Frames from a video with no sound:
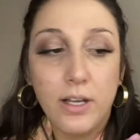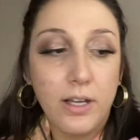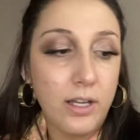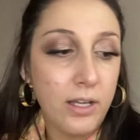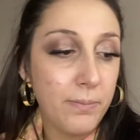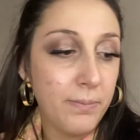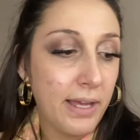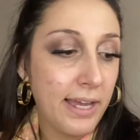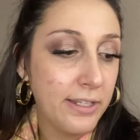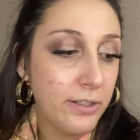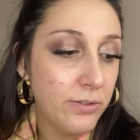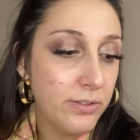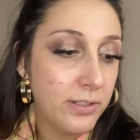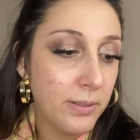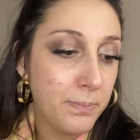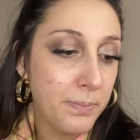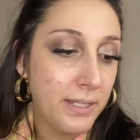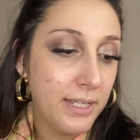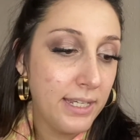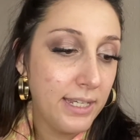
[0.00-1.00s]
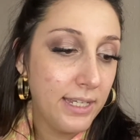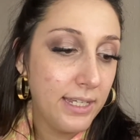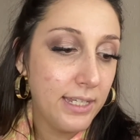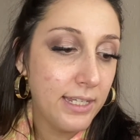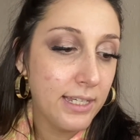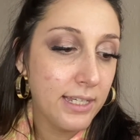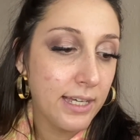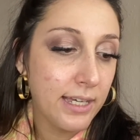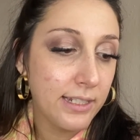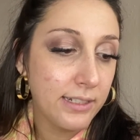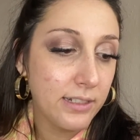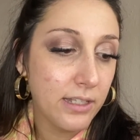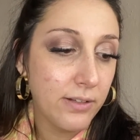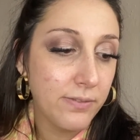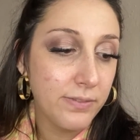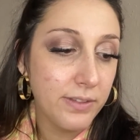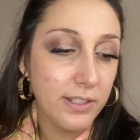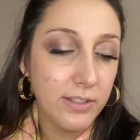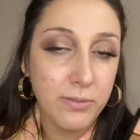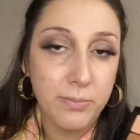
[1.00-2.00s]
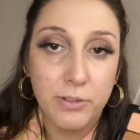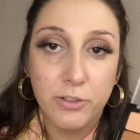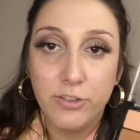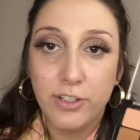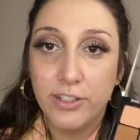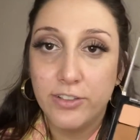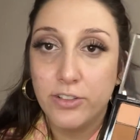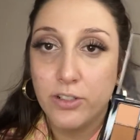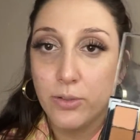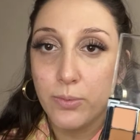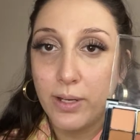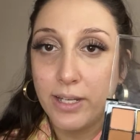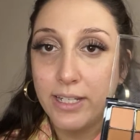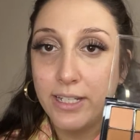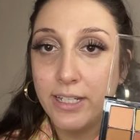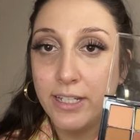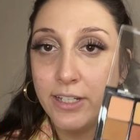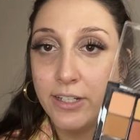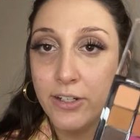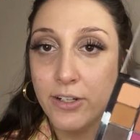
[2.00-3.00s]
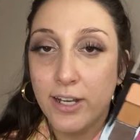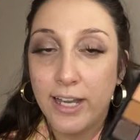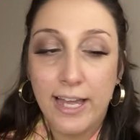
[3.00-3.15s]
I use the pink. I love this magenta right here.